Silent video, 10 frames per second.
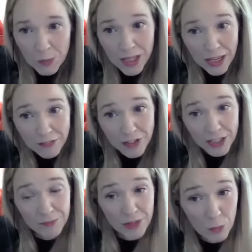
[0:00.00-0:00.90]
have
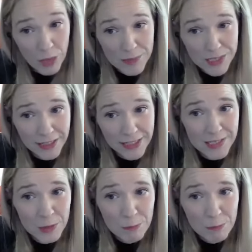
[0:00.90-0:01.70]
a website, so